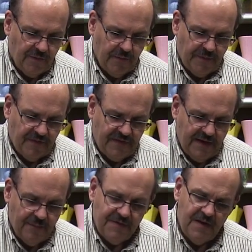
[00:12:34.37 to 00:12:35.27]
group of
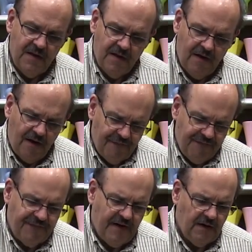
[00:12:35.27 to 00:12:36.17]
stems are
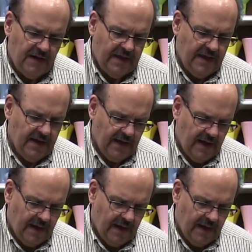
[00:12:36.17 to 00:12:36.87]
fairly